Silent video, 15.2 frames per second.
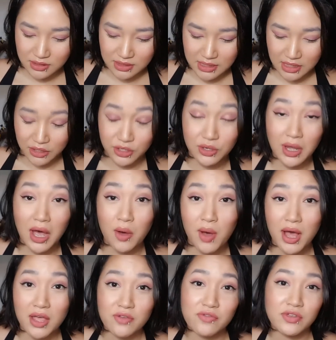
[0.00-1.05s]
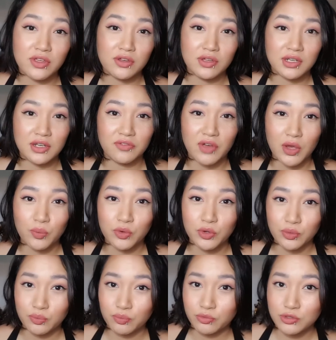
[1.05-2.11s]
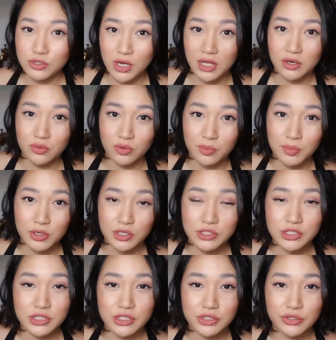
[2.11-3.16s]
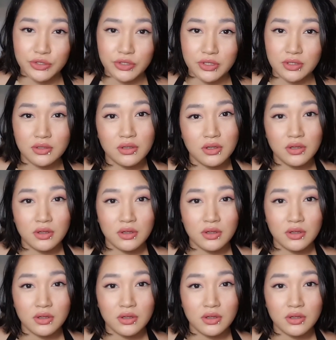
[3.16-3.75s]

to tell you how I feel and if I would try to repurchase the